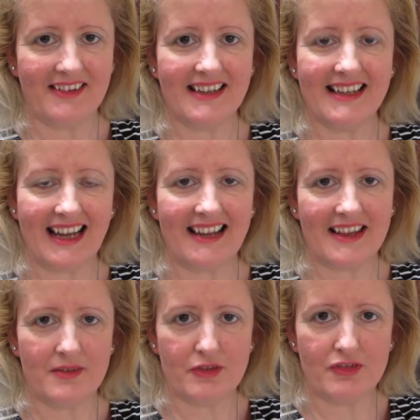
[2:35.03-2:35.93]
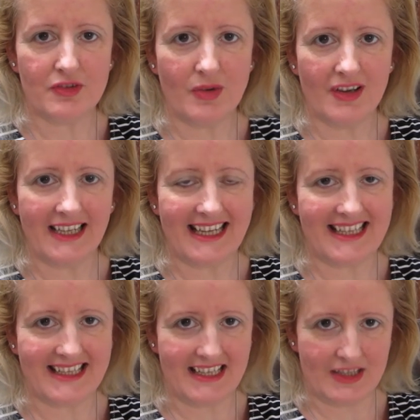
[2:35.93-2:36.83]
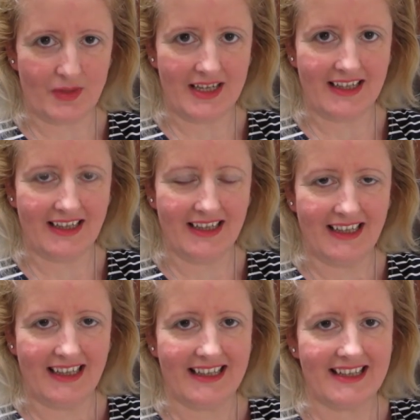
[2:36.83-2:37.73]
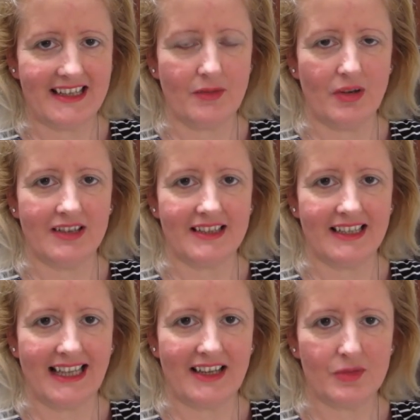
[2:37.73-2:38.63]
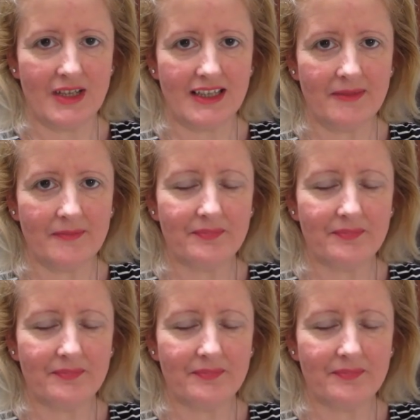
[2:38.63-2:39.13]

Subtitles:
And there's a few more ladies this week than there was last week.